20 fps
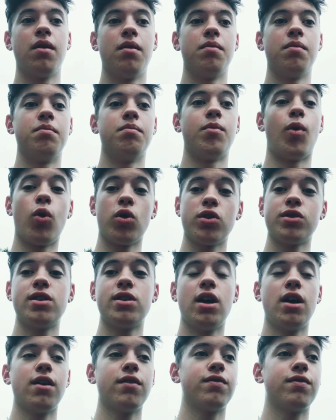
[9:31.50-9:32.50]
more
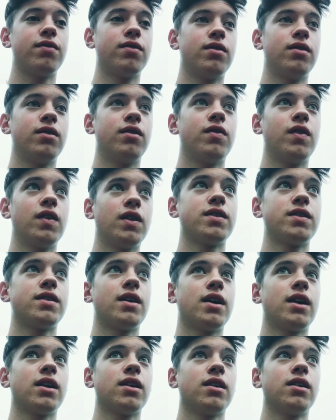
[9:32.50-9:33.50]
stuff for this
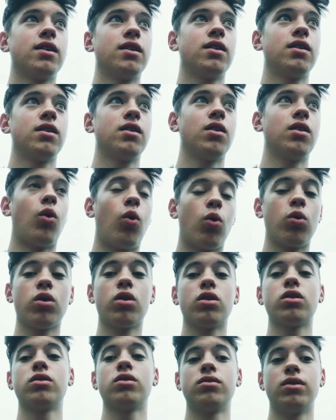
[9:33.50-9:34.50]
thing
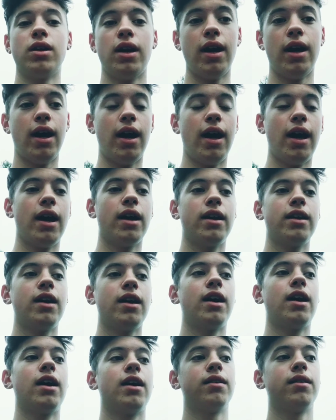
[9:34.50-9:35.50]
ordered and
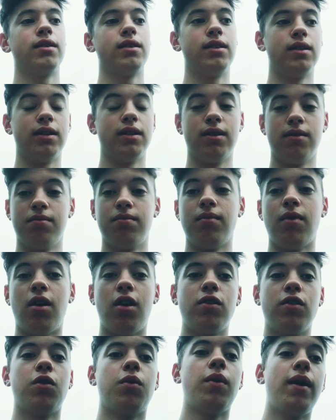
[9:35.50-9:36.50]

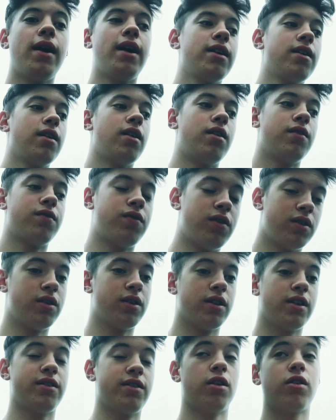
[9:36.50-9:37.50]
on the way,
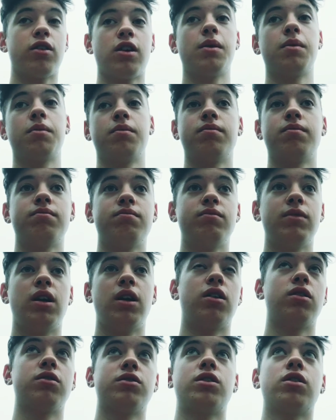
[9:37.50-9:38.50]
because
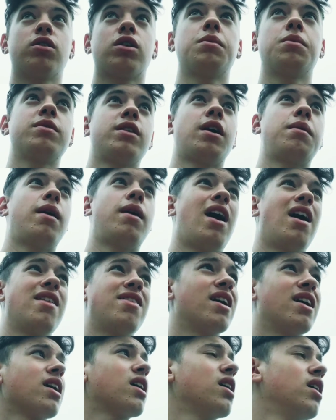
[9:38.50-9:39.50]
it'll still come same day, I
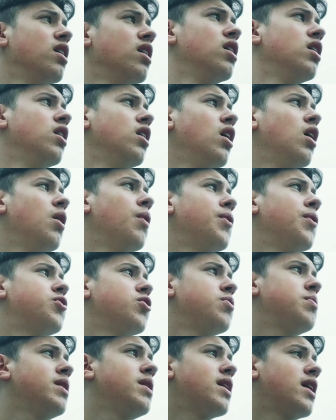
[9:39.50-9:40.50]
think, which
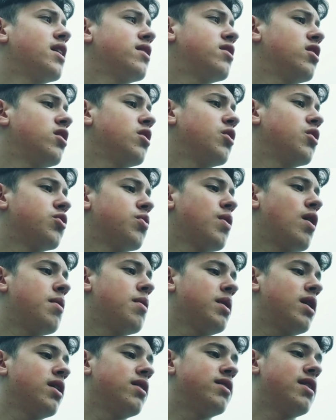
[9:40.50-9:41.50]
would be nice to do as well,
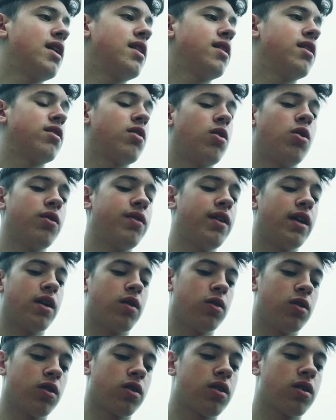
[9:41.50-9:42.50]
because then this whole thing
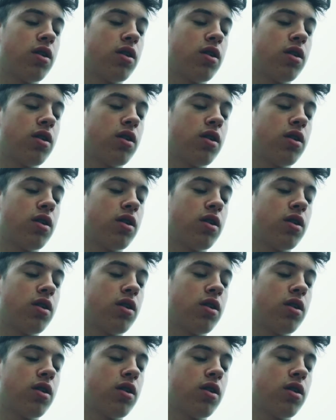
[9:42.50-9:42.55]
will look